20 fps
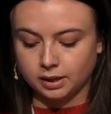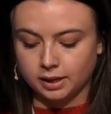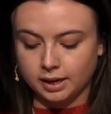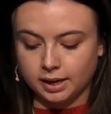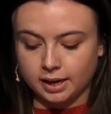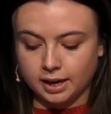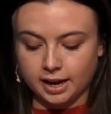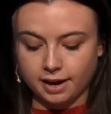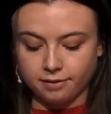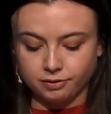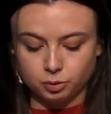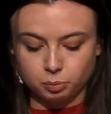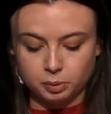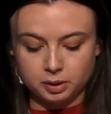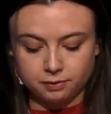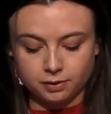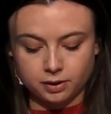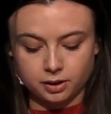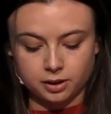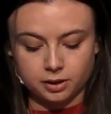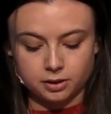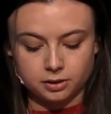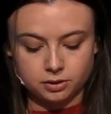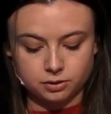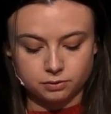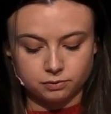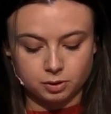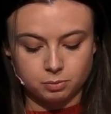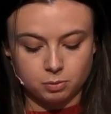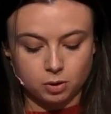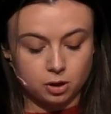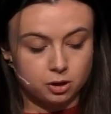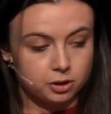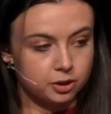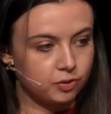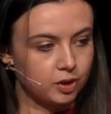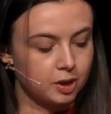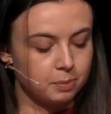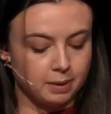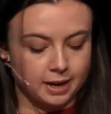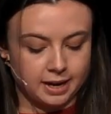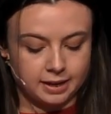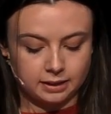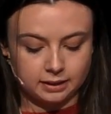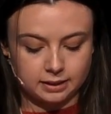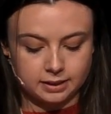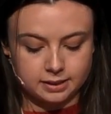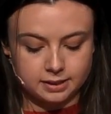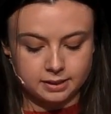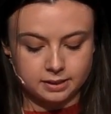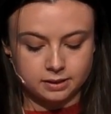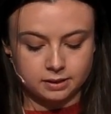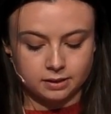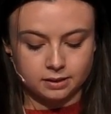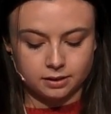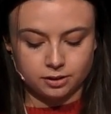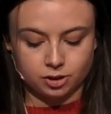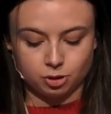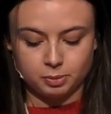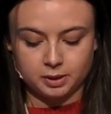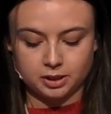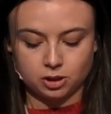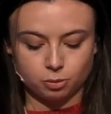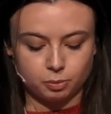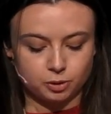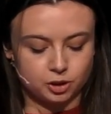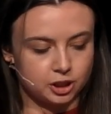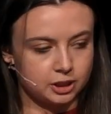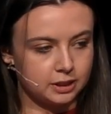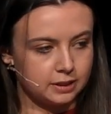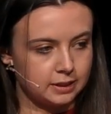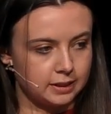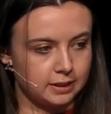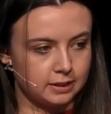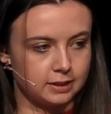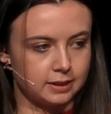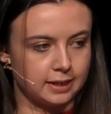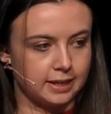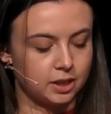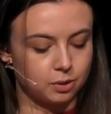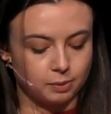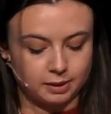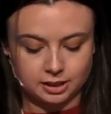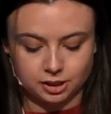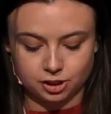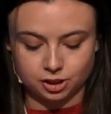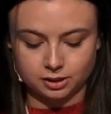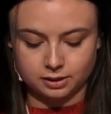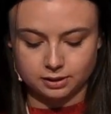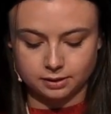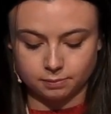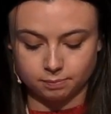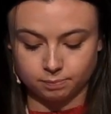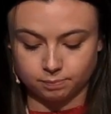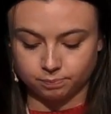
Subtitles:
After we've heard from all 3 panellists, there'll be an opportunity to take questions.